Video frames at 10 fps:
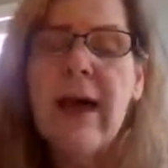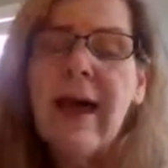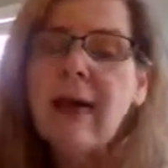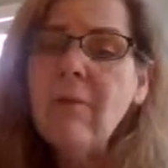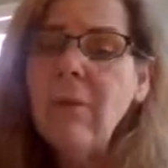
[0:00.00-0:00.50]

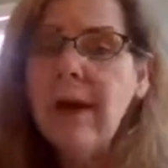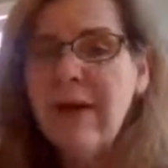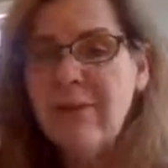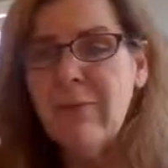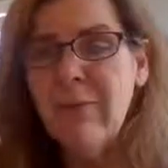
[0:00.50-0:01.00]
And when
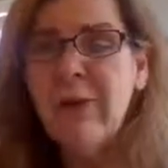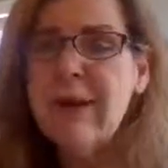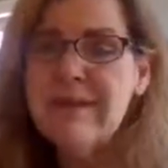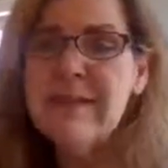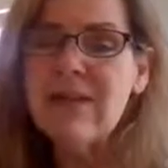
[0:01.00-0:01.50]

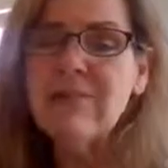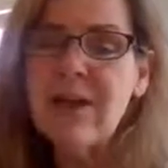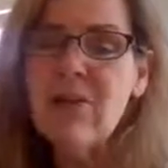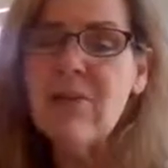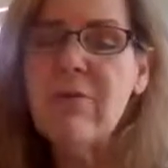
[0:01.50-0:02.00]
I say
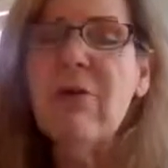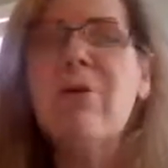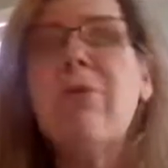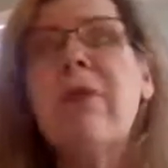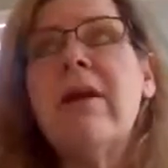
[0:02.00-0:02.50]
flush it with
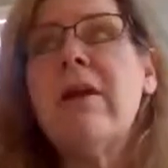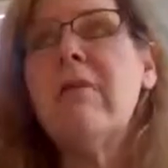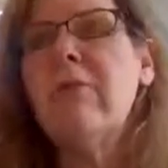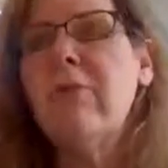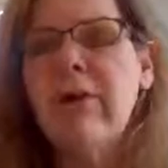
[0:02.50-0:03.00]
large quantities
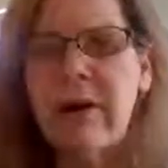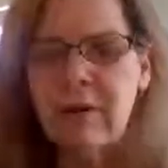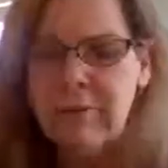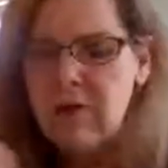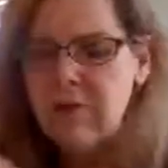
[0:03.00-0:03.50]
of water, I
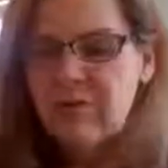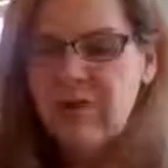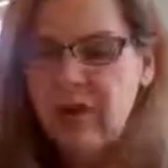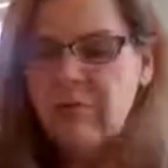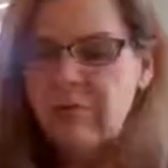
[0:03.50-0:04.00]
don't mean just,
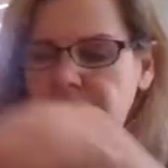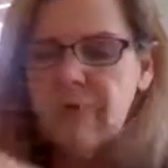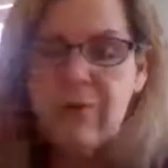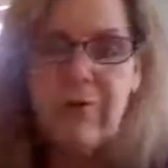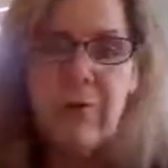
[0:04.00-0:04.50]
rinse
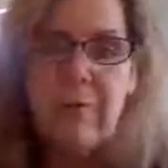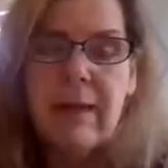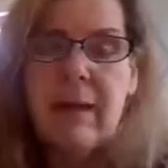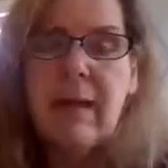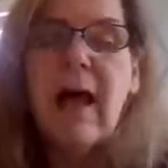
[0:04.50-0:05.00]
it for a
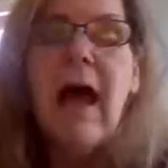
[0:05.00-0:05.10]
minute.